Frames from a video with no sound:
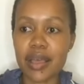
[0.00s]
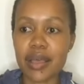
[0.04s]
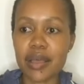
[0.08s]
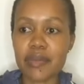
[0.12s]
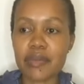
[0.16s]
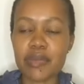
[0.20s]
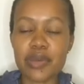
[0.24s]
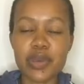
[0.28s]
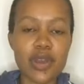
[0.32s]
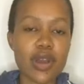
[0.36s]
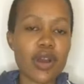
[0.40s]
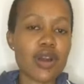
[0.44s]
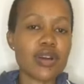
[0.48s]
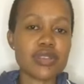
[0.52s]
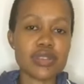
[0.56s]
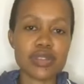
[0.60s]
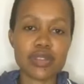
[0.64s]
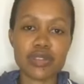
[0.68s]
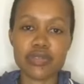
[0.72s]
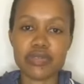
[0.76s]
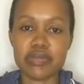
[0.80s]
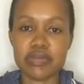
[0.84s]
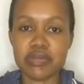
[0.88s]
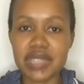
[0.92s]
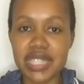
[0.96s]
because
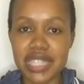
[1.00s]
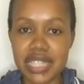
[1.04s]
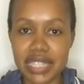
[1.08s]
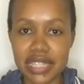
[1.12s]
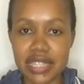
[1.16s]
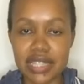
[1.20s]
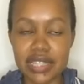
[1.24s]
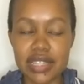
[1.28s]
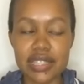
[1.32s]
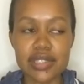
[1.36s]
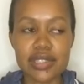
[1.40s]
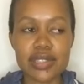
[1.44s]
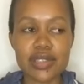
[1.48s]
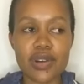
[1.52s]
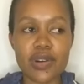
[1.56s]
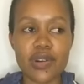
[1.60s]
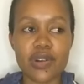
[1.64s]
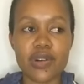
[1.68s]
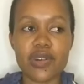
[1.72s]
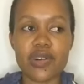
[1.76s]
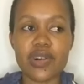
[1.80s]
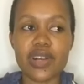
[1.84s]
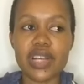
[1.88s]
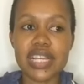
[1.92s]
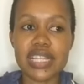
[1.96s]
of me.
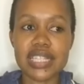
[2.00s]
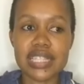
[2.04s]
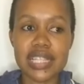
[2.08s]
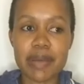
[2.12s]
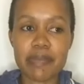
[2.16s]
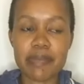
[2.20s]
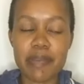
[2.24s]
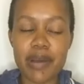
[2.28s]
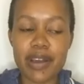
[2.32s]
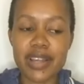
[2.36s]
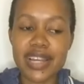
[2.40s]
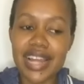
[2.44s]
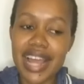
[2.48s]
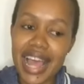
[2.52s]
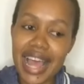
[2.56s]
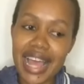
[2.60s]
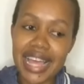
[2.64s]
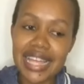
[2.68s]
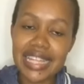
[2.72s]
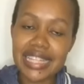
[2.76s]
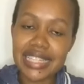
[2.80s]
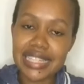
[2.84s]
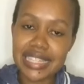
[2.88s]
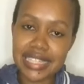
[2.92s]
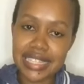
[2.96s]
So it's about,
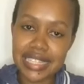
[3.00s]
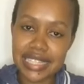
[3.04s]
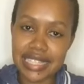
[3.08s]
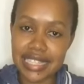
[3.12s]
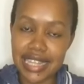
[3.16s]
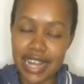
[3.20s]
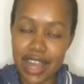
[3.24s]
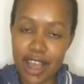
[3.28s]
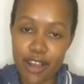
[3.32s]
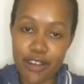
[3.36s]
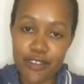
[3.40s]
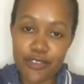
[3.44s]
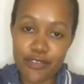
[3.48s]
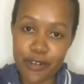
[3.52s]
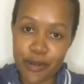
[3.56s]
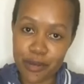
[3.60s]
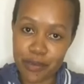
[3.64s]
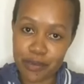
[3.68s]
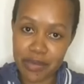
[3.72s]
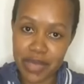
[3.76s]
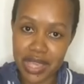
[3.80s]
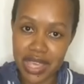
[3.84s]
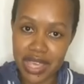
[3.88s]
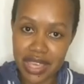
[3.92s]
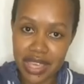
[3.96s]
I need it now for
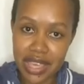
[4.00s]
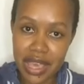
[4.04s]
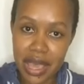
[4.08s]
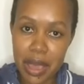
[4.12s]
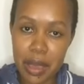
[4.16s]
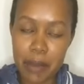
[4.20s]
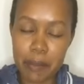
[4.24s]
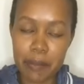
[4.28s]
me,